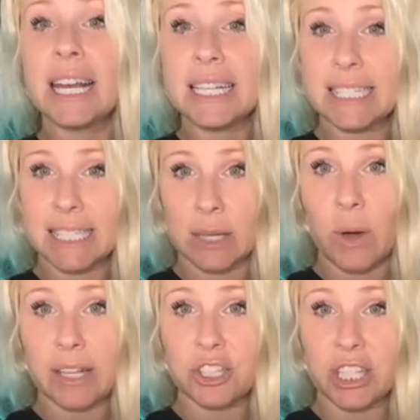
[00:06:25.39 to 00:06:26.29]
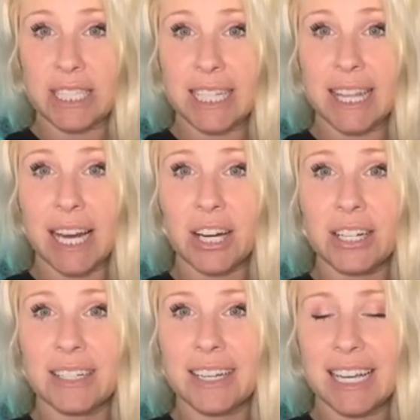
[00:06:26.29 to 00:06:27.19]
See what she did there?
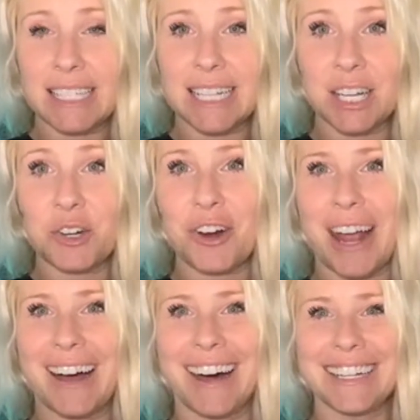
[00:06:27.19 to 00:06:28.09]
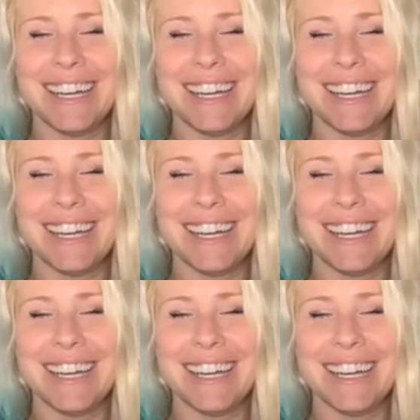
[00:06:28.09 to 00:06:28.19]
Is it in crayon?